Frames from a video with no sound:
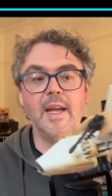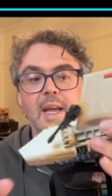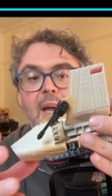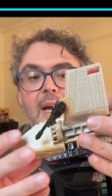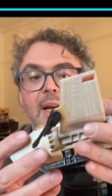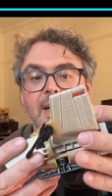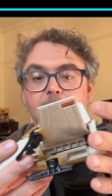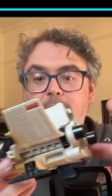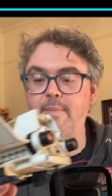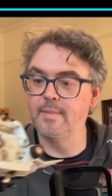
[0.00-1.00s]

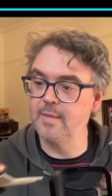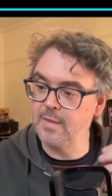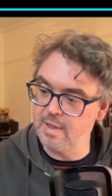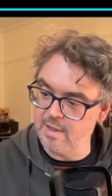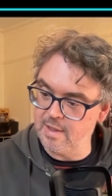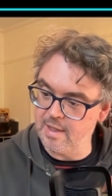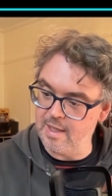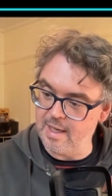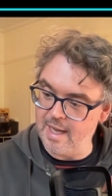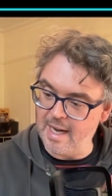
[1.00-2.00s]
Um,
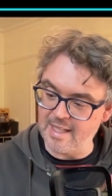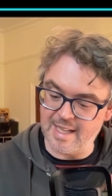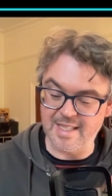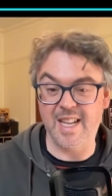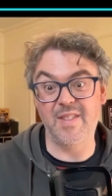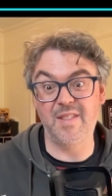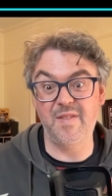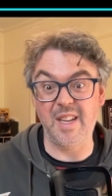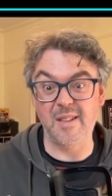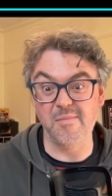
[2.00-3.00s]
and it doesn't have its
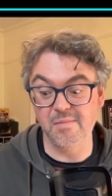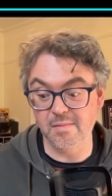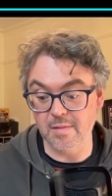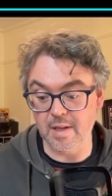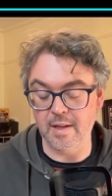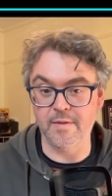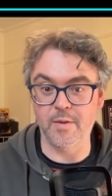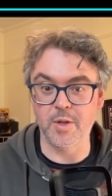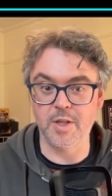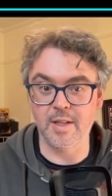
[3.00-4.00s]
fin,
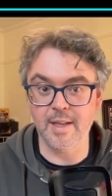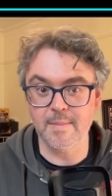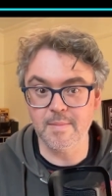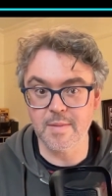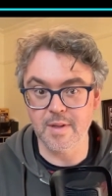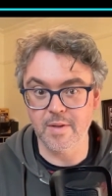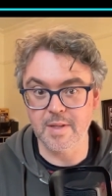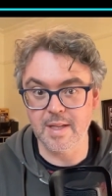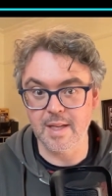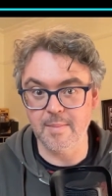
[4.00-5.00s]
unfortunately. So if we
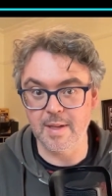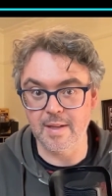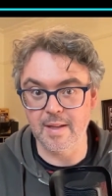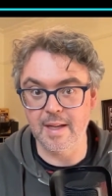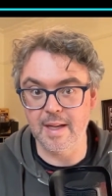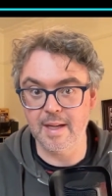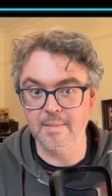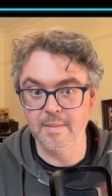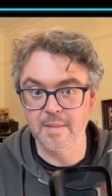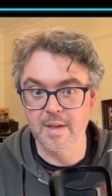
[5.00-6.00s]
sit him under there,
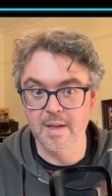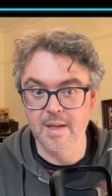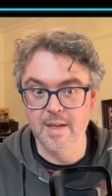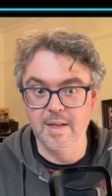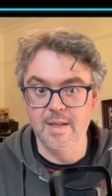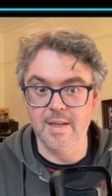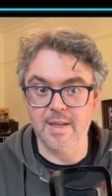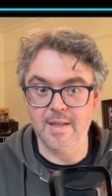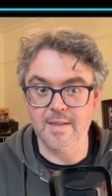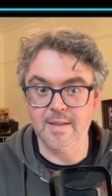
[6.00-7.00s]
you
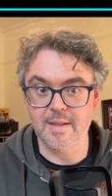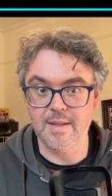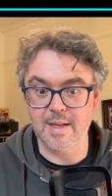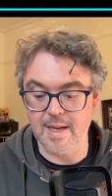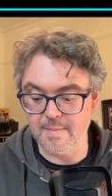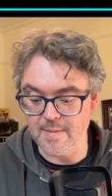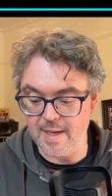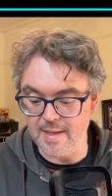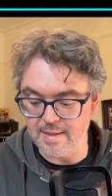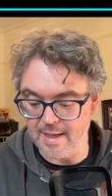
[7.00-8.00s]
can sort of see
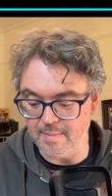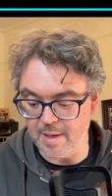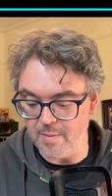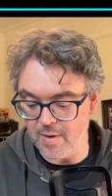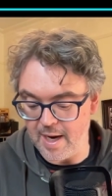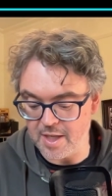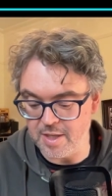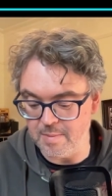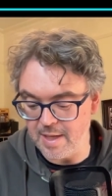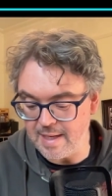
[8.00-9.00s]
he's seen a bit more
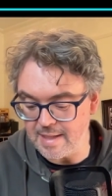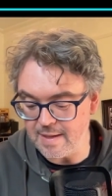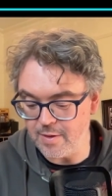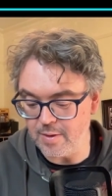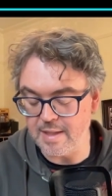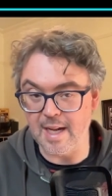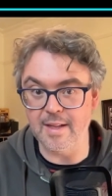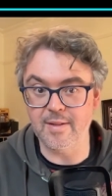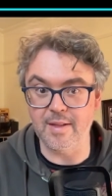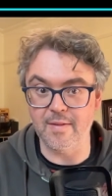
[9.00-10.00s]
action, but he does have all his
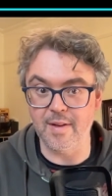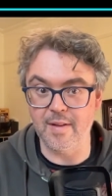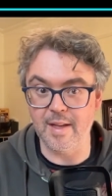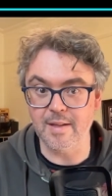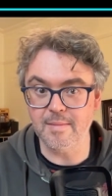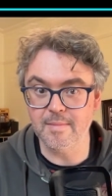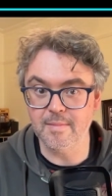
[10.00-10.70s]
guns and everything.